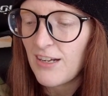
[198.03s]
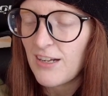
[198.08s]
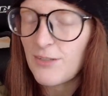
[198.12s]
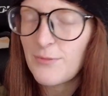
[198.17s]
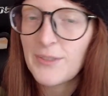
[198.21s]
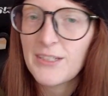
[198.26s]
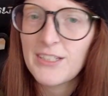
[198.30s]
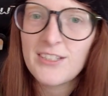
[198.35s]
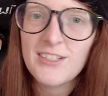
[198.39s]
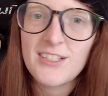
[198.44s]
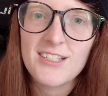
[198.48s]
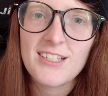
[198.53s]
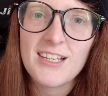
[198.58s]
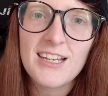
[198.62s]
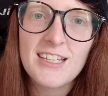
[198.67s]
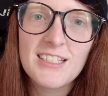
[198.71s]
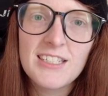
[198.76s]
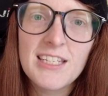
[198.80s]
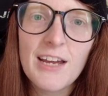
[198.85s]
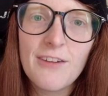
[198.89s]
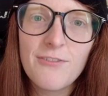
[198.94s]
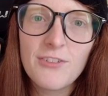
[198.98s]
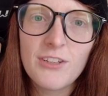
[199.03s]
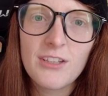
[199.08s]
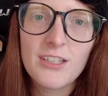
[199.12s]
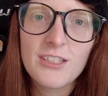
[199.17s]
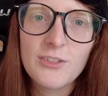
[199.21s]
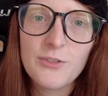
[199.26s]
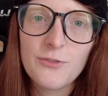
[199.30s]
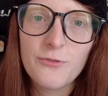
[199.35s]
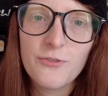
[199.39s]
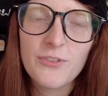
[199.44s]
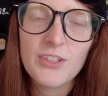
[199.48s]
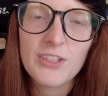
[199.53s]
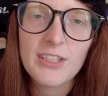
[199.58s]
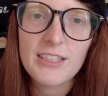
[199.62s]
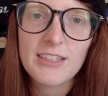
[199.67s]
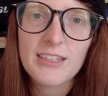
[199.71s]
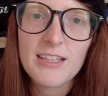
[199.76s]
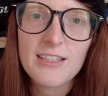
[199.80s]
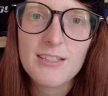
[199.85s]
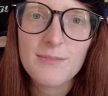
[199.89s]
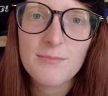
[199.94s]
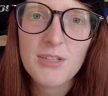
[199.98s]
Oh my goodness, I definitely do feel
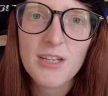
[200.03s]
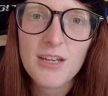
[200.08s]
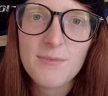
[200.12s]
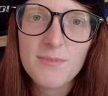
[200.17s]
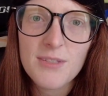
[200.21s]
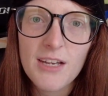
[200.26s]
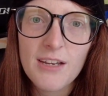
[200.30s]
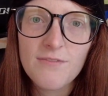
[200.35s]
like that sometimes.